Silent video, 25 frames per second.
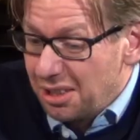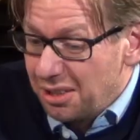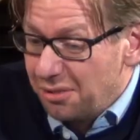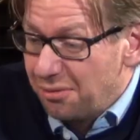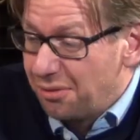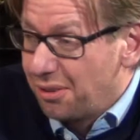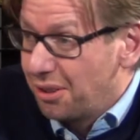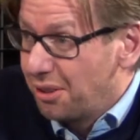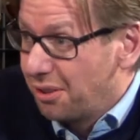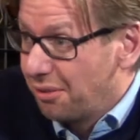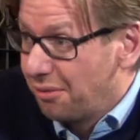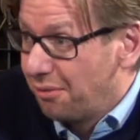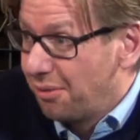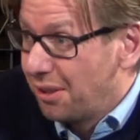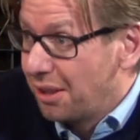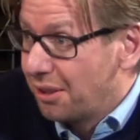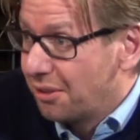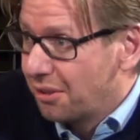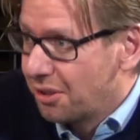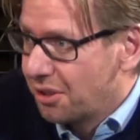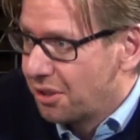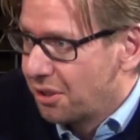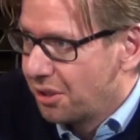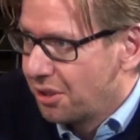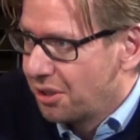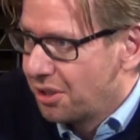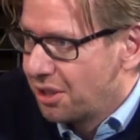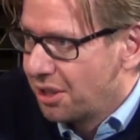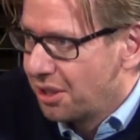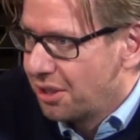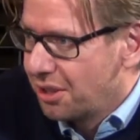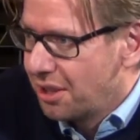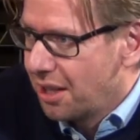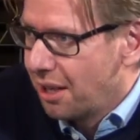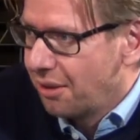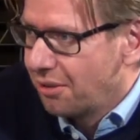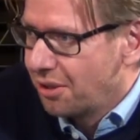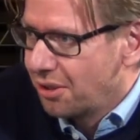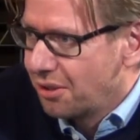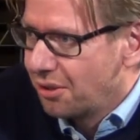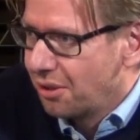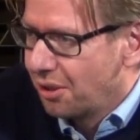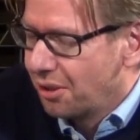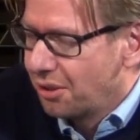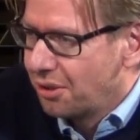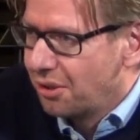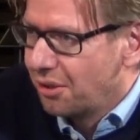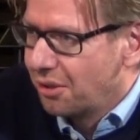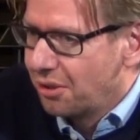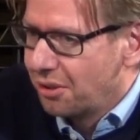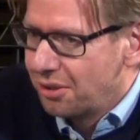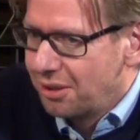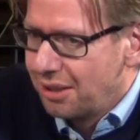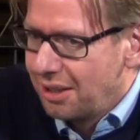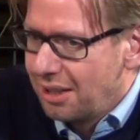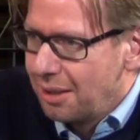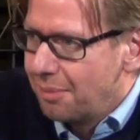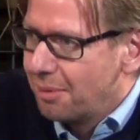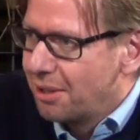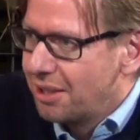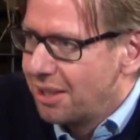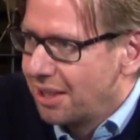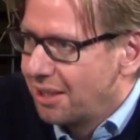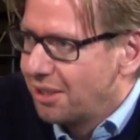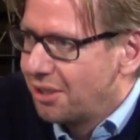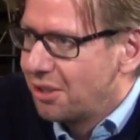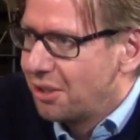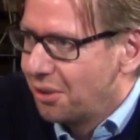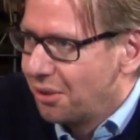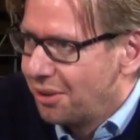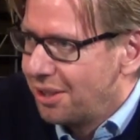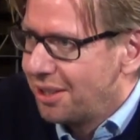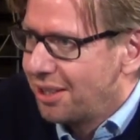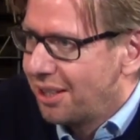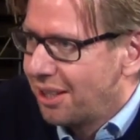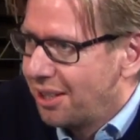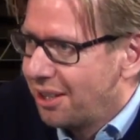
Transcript: this fear, uncertainty and doubt is not limited to the